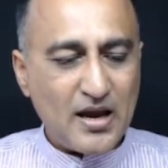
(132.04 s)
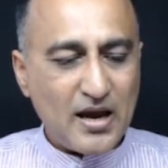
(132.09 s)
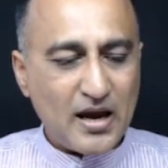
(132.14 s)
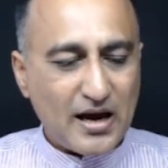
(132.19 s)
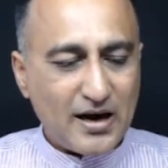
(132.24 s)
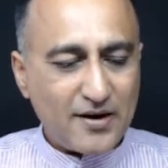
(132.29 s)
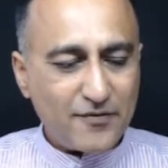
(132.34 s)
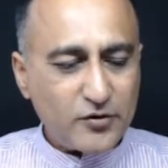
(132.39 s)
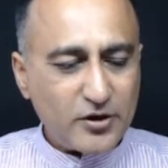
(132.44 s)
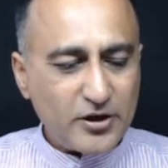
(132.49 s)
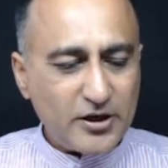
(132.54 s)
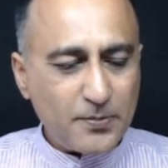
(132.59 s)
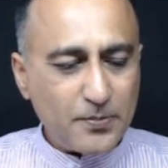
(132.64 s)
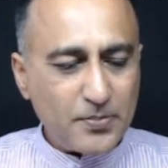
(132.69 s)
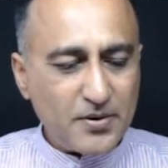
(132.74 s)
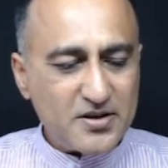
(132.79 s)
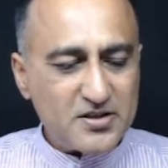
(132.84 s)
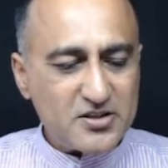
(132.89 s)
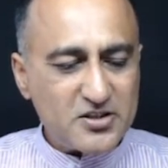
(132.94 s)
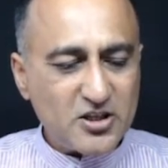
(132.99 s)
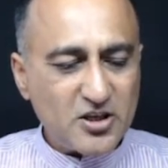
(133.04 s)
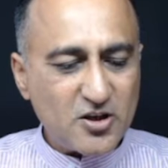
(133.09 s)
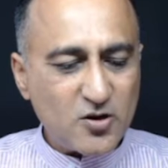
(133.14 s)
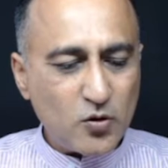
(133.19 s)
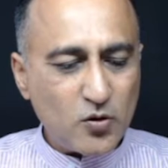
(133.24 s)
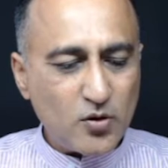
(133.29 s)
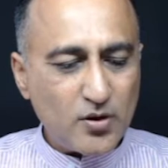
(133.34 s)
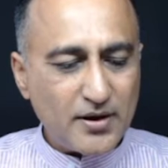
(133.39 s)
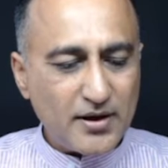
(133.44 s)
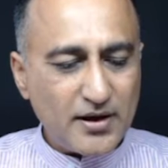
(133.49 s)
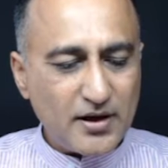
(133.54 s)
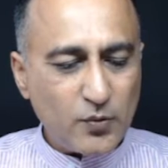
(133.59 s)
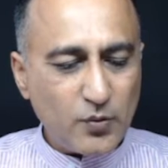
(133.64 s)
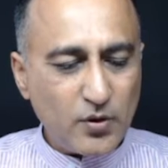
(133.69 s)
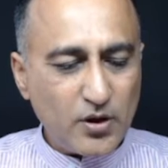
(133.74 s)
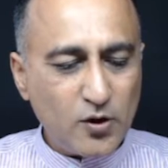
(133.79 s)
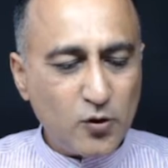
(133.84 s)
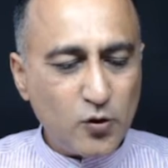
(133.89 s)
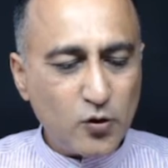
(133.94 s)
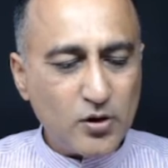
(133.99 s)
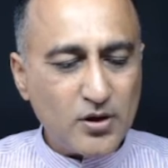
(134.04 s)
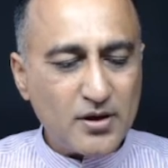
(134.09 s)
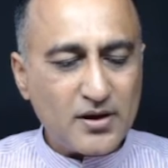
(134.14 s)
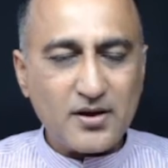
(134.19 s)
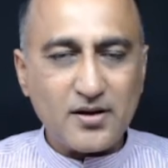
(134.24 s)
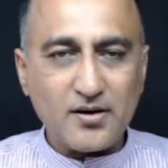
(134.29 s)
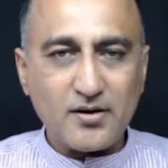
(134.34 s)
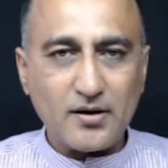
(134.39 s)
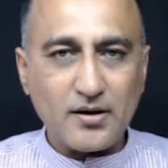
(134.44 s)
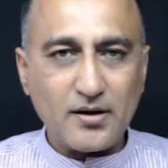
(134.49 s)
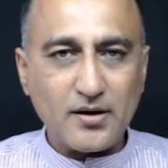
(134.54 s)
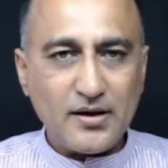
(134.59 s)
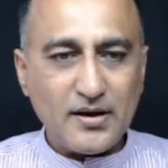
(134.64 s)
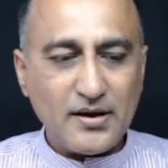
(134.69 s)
After it prints 0, it will go here.